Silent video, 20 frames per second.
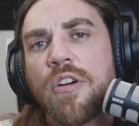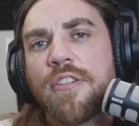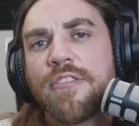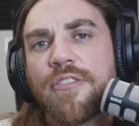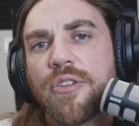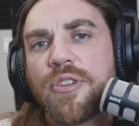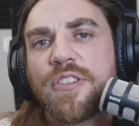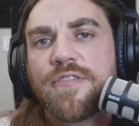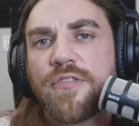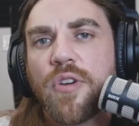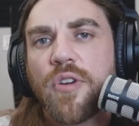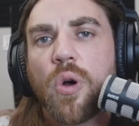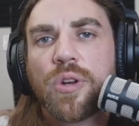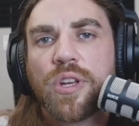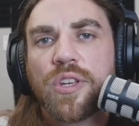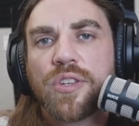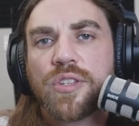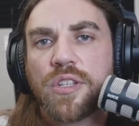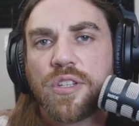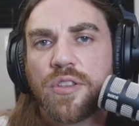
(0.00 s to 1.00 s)
fully
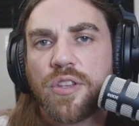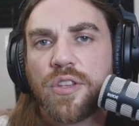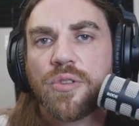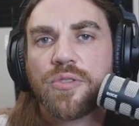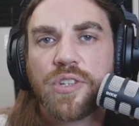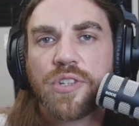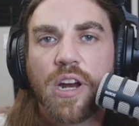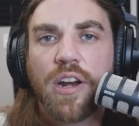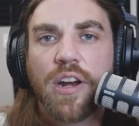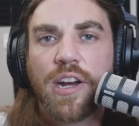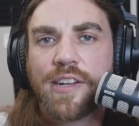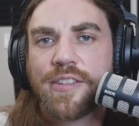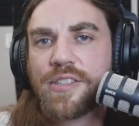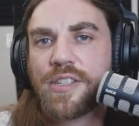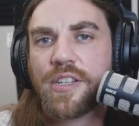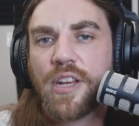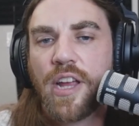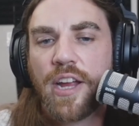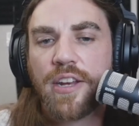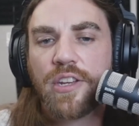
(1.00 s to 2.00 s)
focused in those areas,
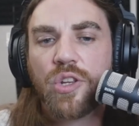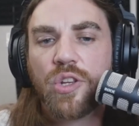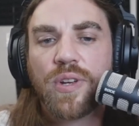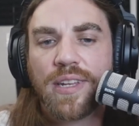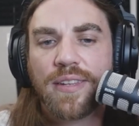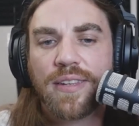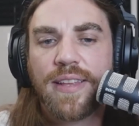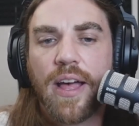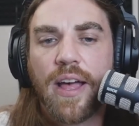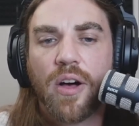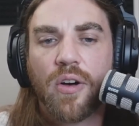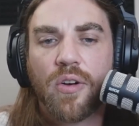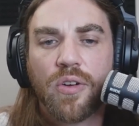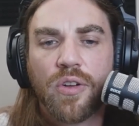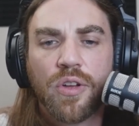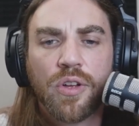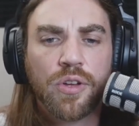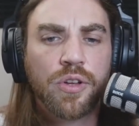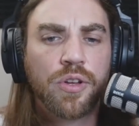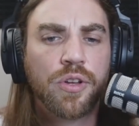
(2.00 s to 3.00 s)
and you can tell.
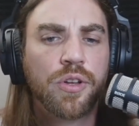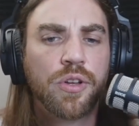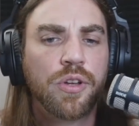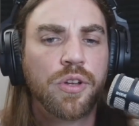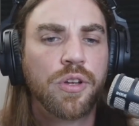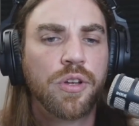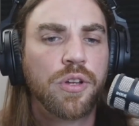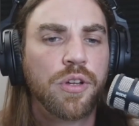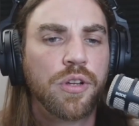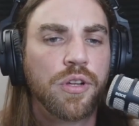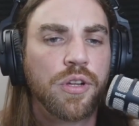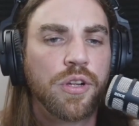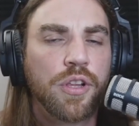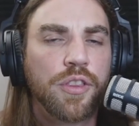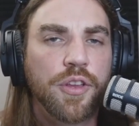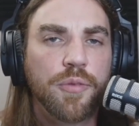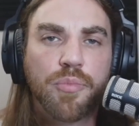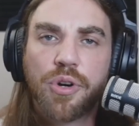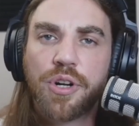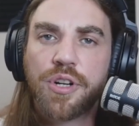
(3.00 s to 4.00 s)

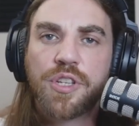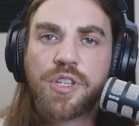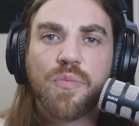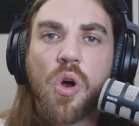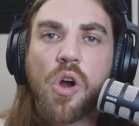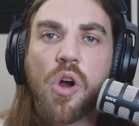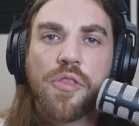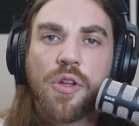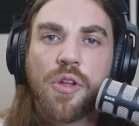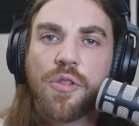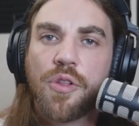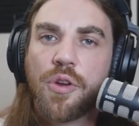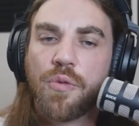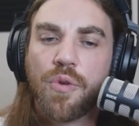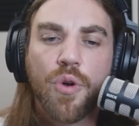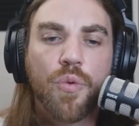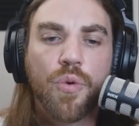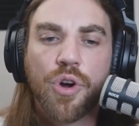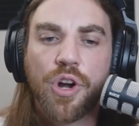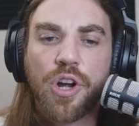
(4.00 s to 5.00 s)
They're pretty smart though. They're
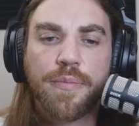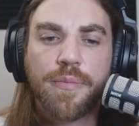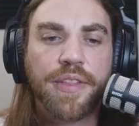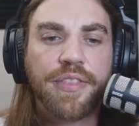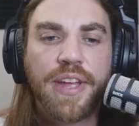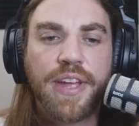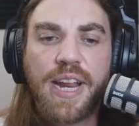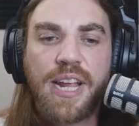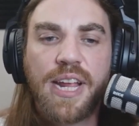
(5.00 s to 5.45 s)
real worried about that